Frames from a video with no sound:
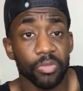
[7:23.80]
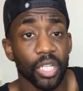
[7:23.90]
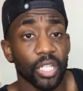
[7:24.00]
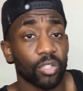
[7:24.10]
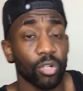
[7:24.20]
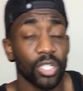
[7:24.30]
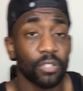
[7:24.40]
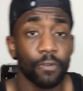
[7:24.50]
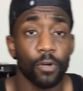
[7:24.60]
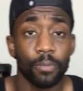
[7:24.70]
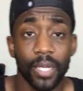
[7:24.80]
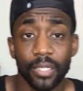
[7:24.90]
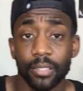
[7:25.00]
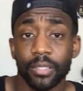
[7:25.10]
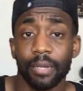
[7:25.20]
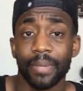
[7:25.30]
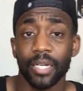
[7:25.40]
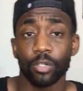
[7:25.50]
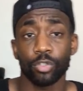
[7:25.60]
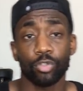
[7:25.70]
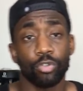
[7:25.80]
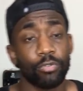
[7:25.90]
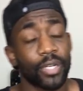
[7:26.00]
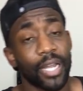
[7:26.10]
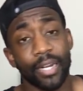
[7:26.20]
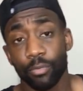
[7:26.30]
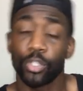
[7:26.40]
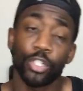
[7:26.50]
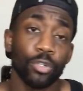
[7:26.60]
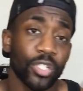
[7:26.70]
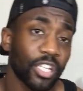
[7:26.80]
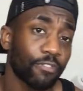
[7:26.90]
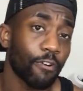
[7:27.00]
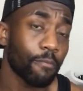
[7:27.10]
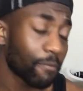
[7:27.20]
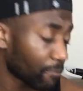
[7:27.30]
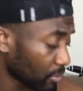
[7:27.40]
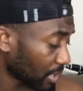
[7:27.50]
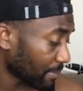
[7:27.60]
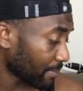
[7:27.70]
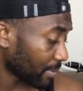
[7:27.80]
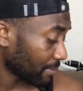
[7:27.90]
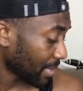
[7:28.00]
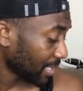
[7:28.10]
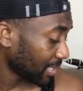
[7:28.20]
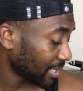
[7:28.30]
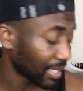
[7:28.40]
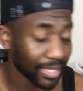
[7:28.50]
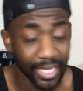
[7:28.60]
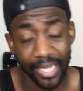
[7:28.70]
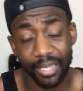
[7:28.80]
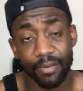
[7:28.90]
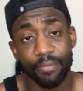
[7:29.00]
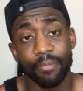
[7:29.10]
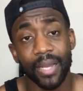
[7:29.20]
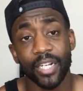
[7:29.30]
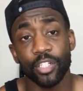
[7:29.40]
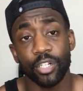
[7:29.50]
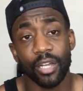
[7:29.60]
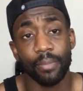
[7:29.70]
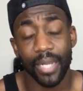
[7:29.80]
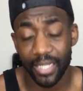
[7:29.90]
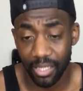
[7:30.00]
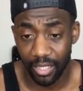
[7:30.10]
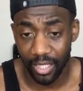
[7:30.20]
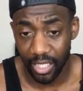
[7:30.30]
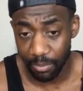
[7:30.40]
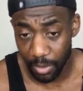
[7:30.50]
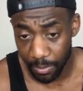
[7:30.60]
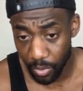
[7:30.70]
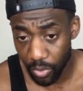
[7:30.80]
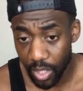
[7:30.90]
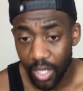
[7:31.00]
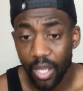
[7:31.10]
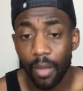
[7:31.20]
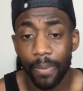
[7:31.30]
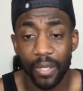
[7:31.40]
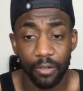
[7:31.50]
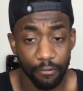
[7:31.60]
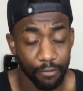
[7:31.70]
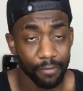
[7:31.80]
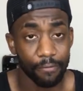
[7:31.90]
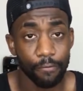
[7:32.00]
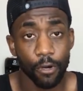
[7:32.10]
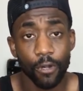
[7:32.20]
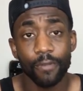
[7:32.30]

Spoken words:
it's Ollie's fault, blood, that man are not scoring, and it was Jose's fault before them. Man need an attacking manager that likes to keep the ball, play on the front foot.